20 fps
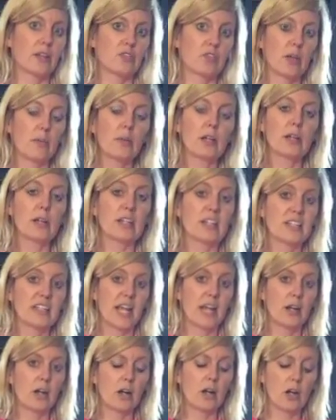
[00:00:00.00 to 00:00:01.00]
them in a
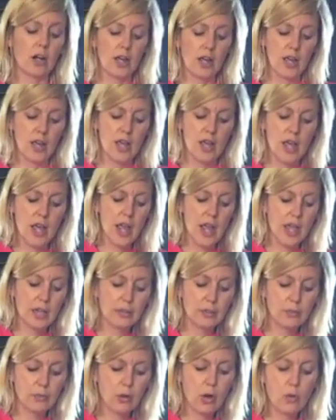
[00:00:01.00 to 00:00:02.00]
container
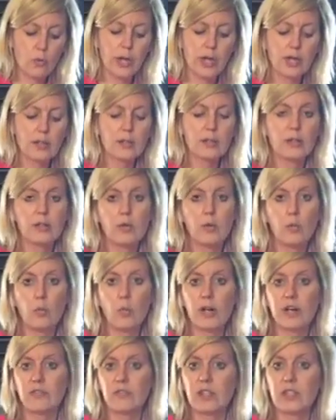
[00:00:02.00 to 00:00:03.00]
and throw in
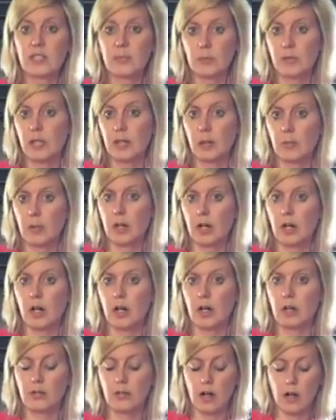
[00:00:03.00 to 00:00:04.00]
one of these peanut
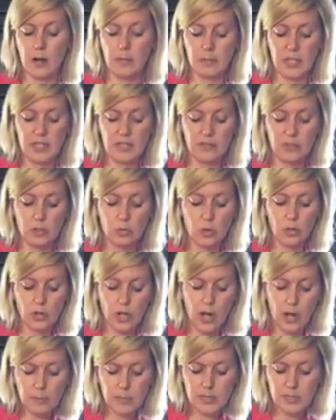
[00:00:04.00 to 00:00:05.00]
butter individual
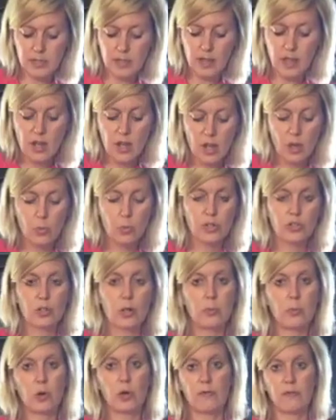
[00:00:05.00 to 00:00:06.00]
cups, which are
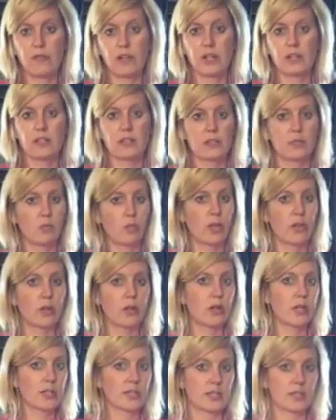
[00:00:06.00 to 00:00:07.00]
perfect
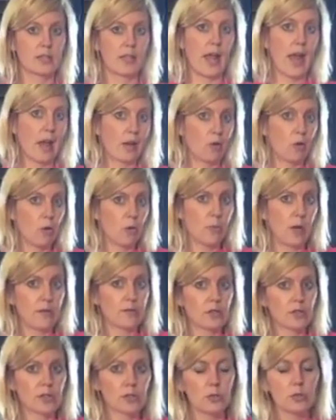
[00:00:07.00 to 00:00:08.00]
whether it's at home
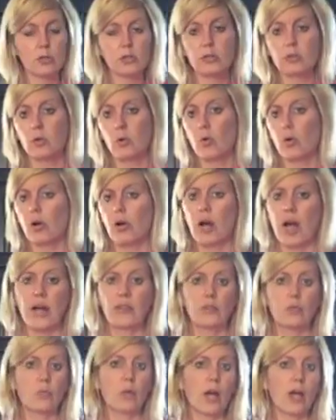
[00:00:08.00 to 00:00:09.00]
after school or on
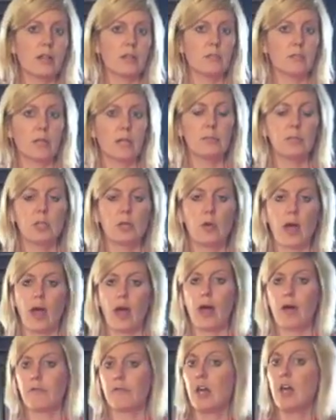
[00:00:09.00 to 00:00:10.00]
the run. Maybe you
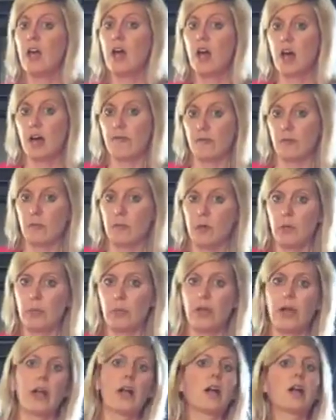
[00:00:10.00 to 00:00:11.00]
have a football
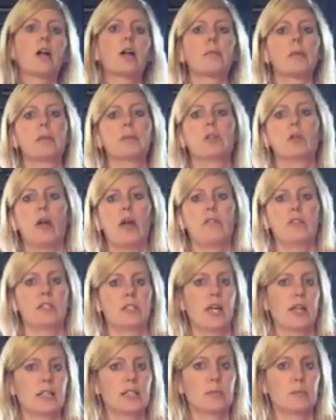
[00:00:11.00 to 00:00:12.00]
player, maybe you have a
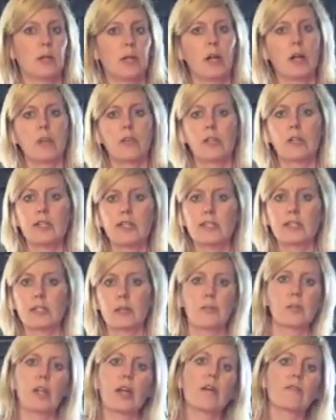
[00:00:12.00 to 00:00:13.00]
tennis player that needs
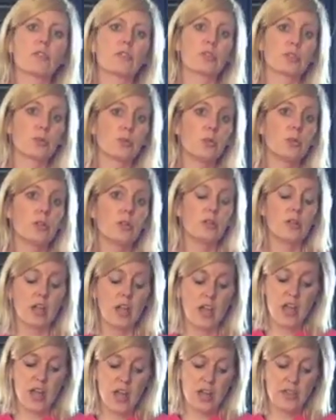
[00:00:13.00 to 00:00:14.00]
something after school.
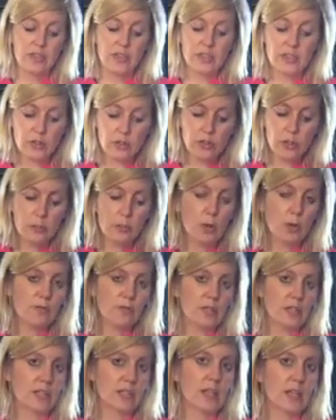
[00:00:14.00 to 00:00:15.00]
These are the
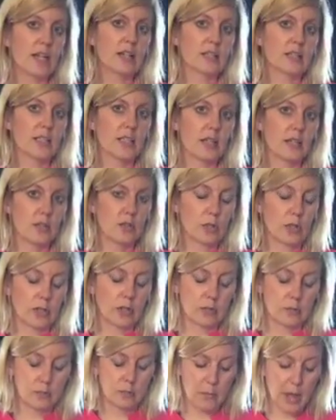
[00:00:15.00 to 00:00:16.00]
perfect things that you
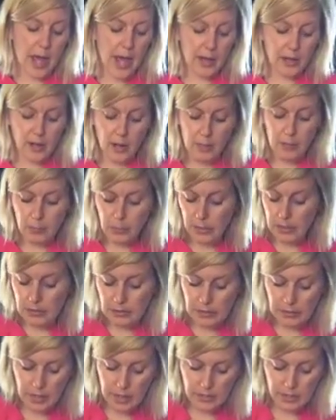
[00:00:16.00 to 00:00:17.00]
can pack up
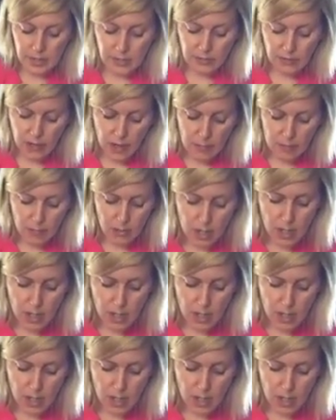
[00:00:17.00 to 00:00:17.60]
and give them.